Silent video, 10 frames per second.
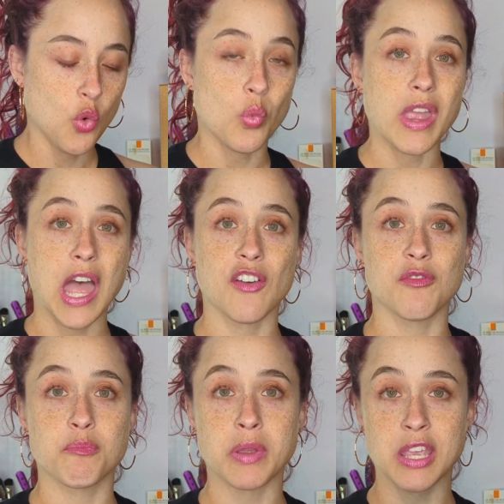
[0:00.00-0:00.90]
We have
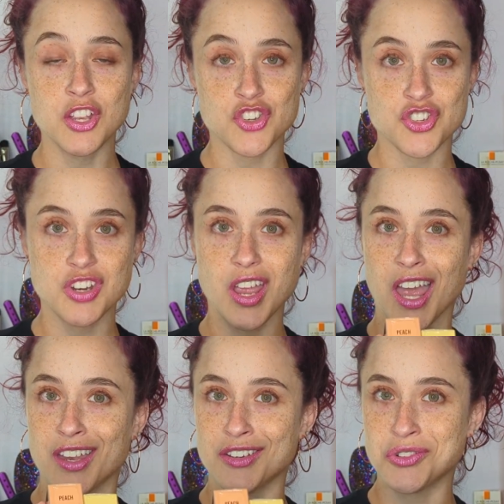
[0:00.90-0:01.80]
Peach
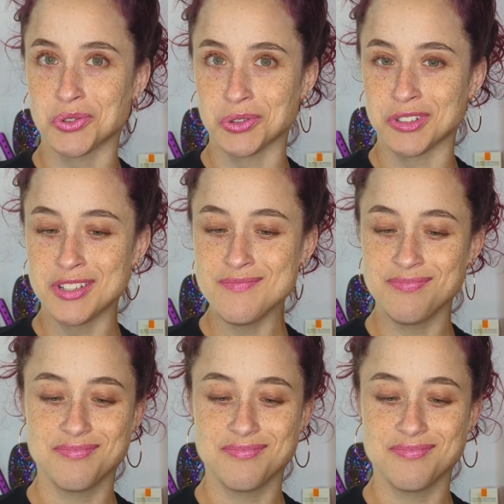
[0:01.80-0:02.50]
and Golden.